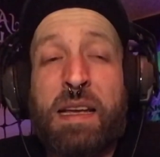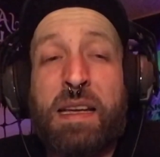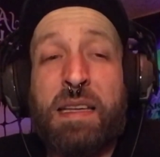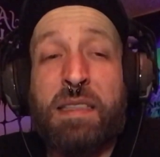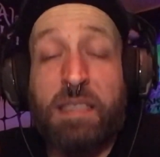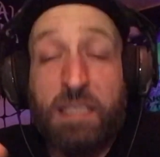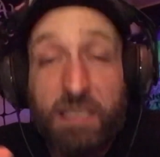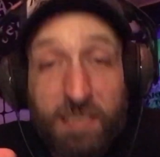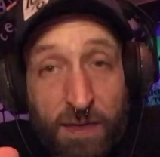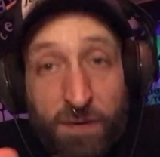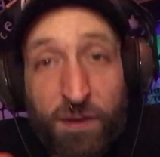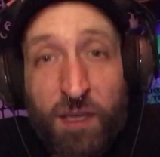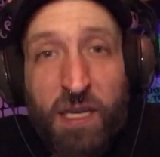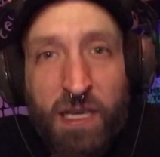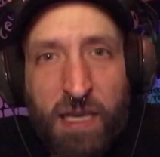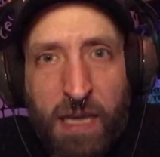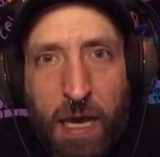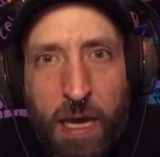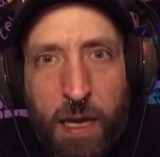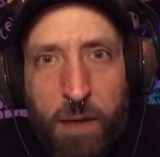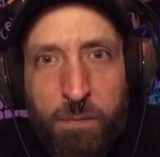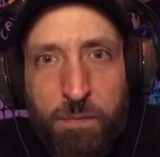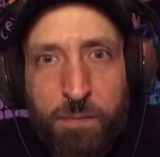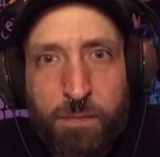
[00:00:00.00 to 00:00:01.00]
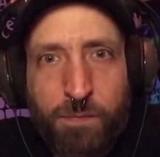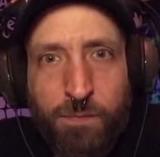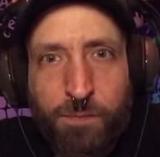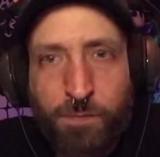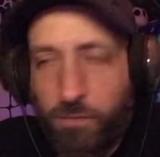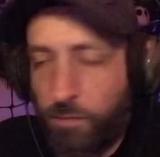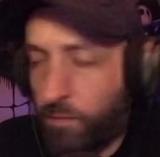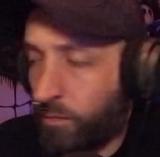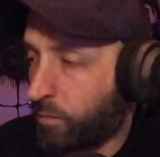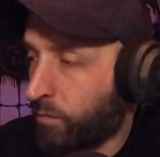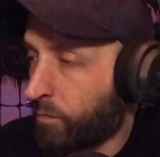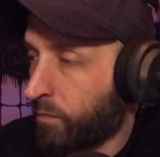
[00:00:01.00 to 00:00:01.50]
It's a DVD game.
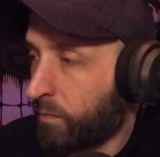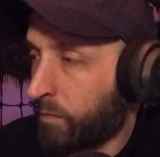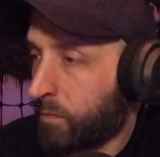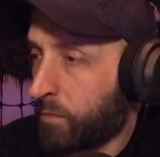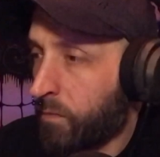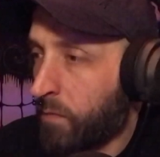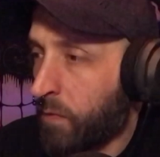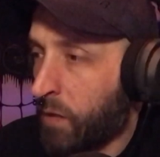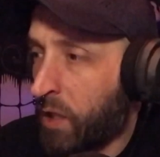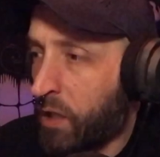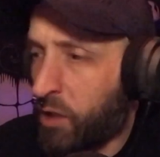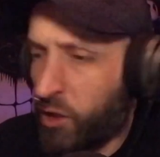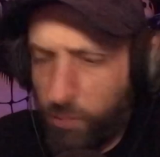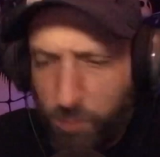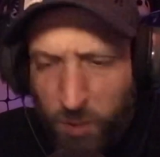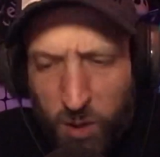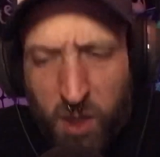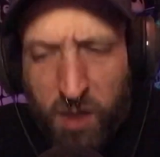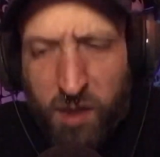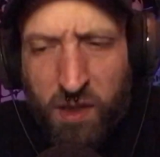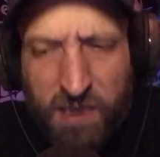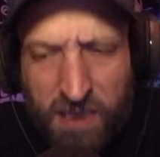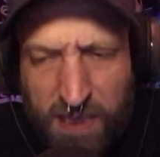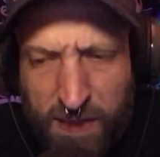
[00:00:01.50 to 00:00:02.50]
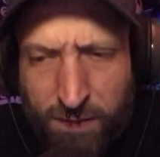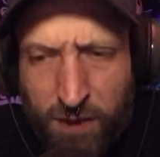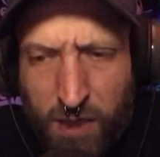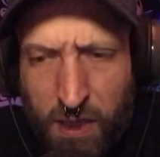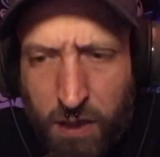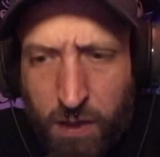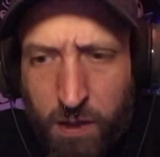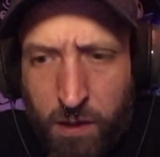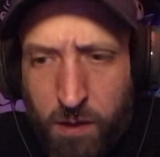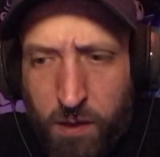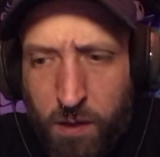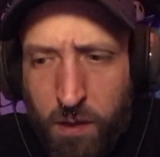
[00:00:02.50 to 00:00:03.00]
You put in the
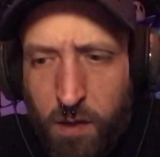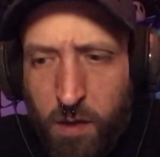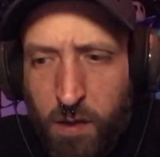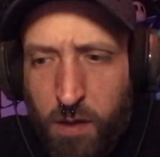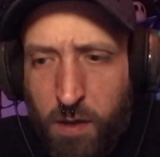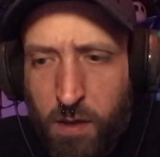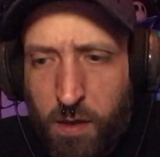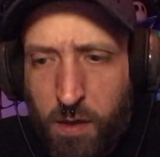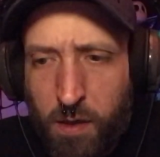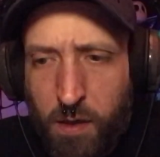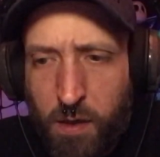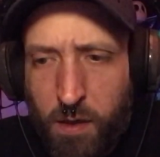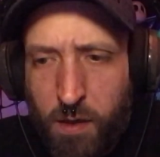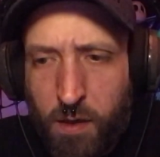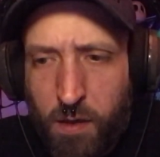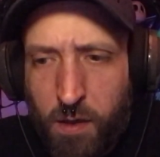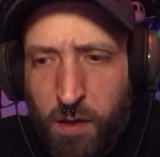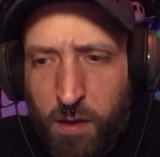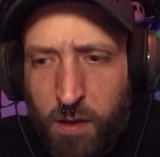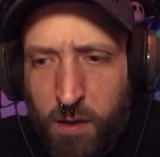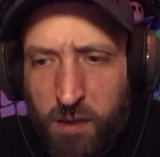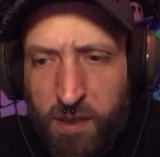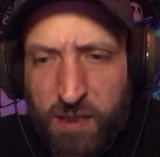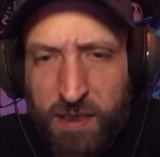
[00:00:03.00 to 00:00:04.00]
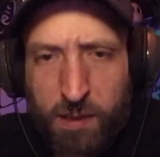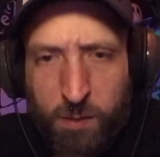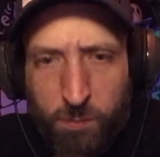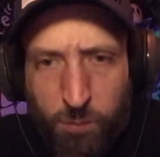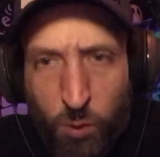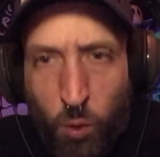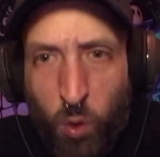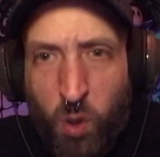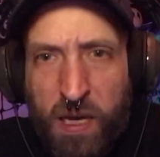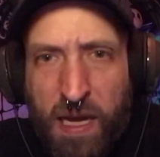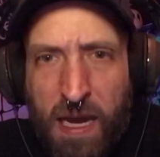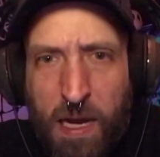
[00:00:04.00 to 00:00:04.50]
DVD. You get the
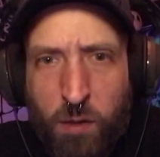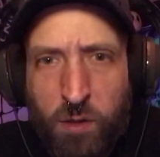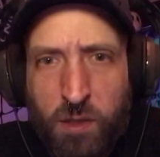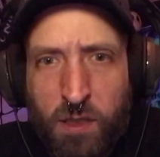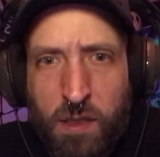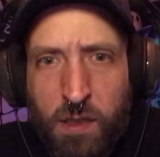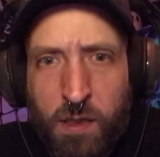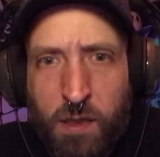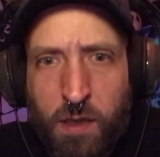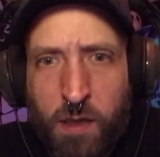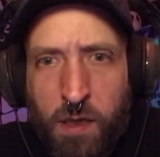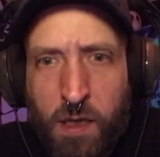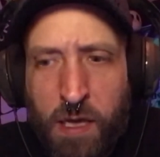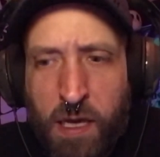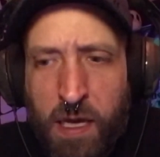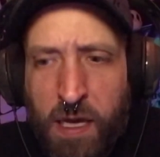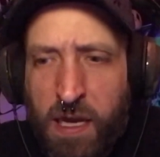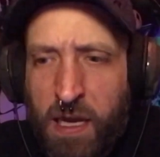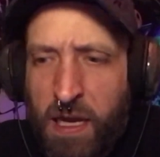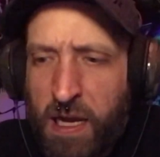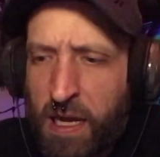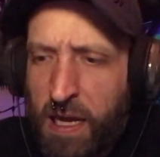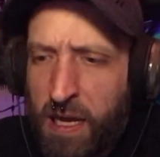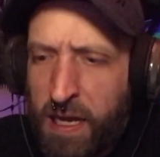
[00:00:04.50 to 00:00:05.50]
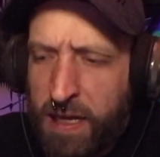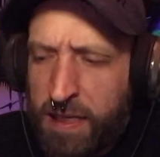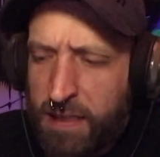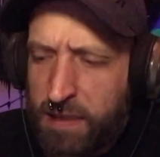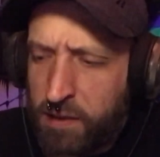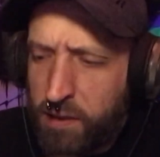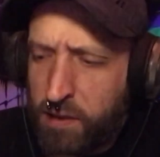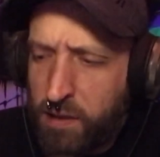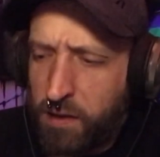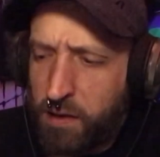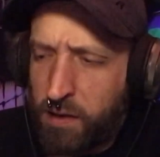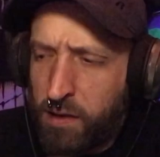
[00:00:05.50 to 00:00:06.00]
board out.
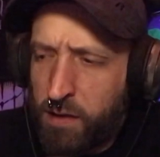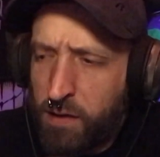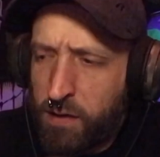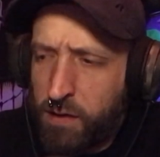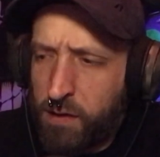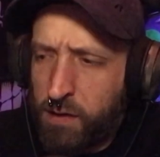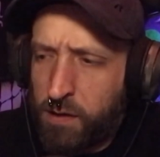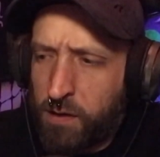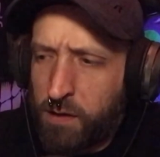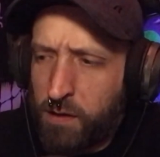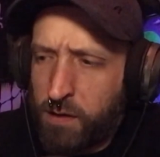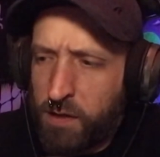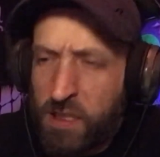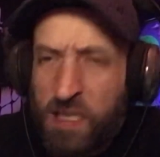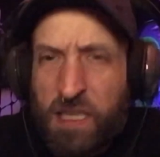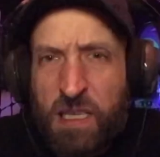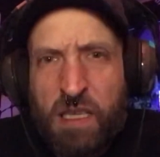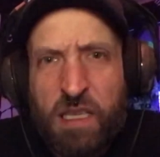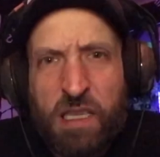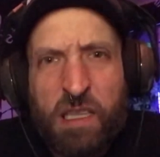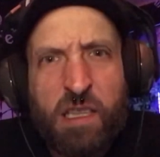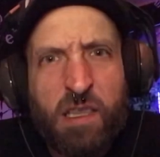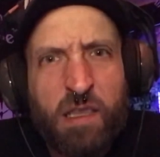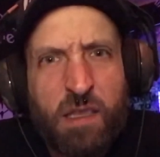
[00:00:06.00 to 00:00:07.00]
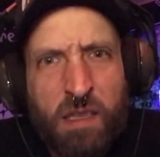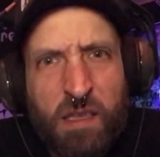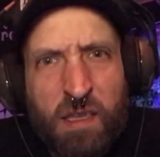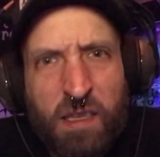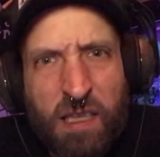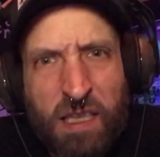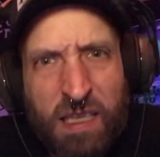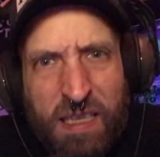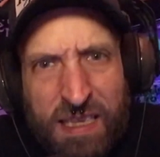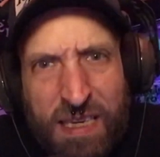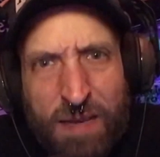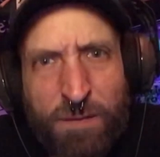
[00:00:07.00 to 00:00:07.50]
And
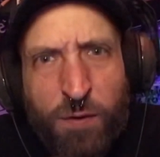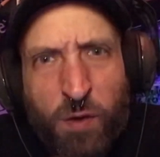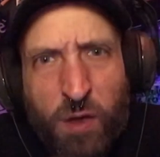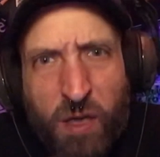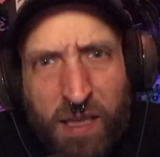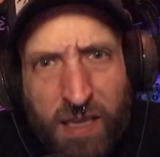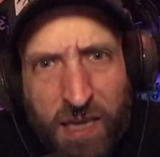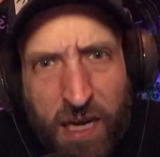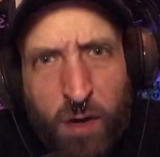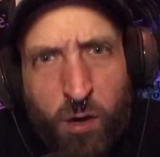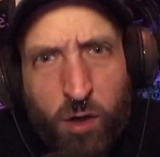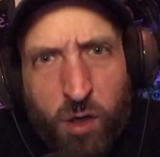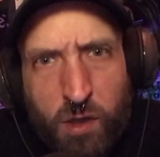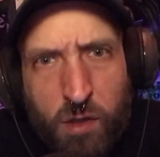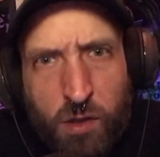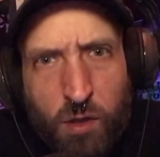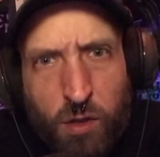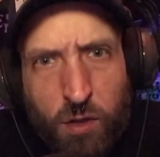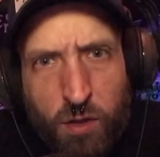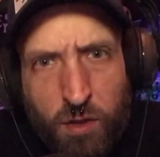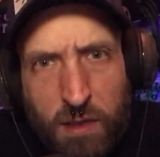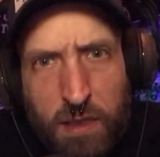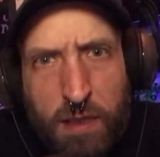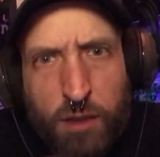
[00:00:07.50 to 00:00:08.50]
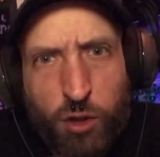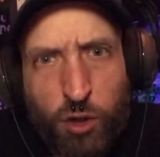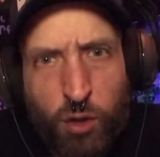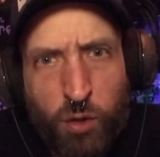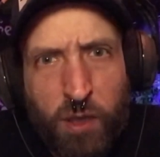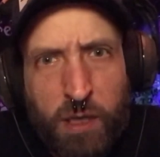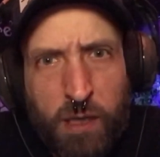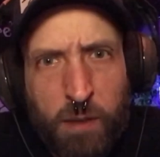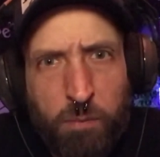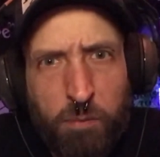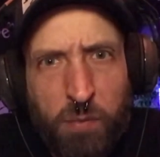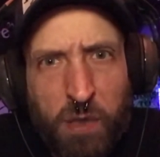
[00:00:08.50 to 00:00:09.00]
the different characters that you
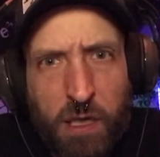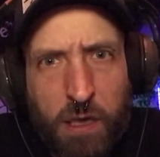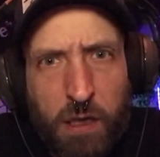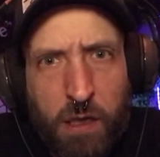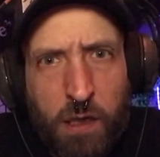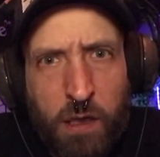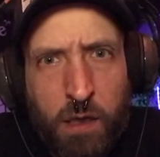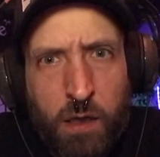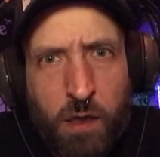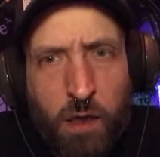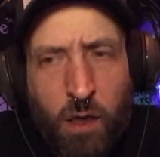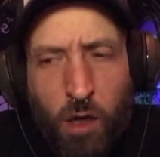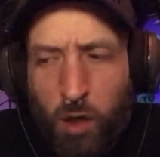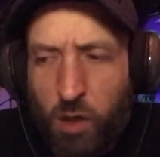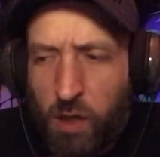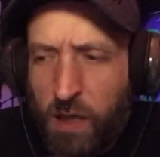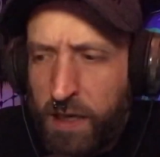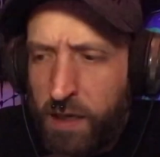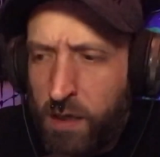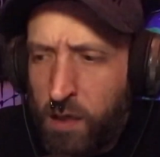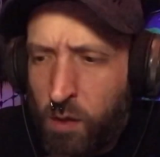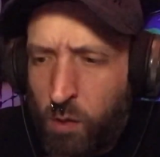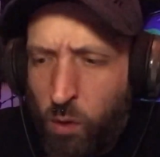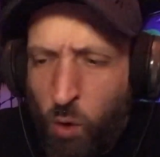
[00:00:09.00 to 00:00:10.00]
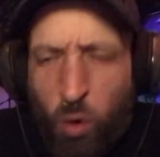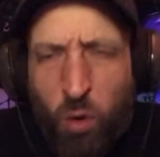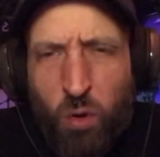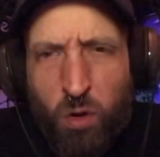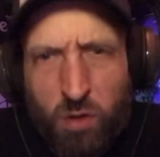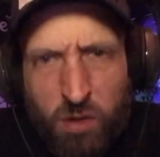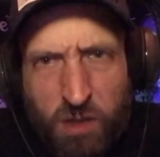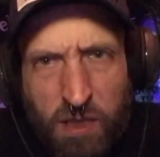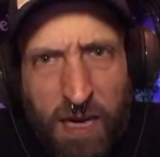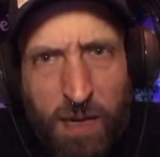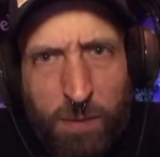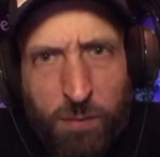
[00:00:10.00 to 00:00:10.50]
can be are like
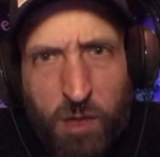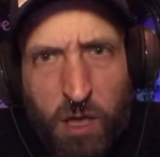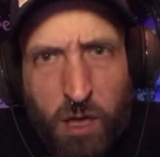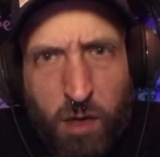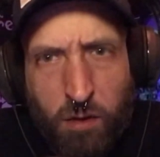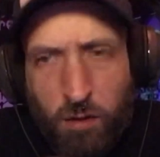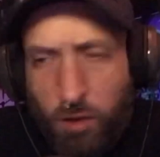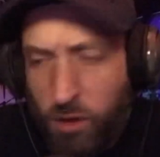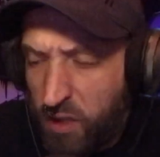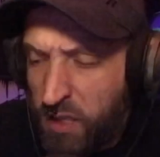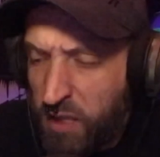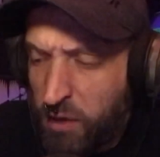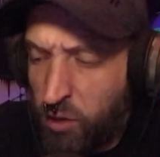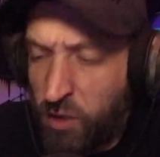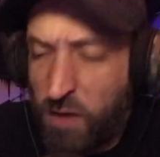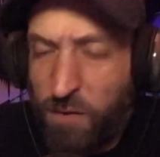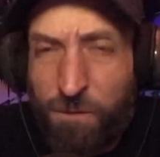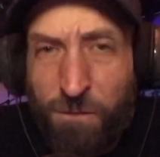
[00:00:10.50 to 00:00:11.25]
horror type characters. There's a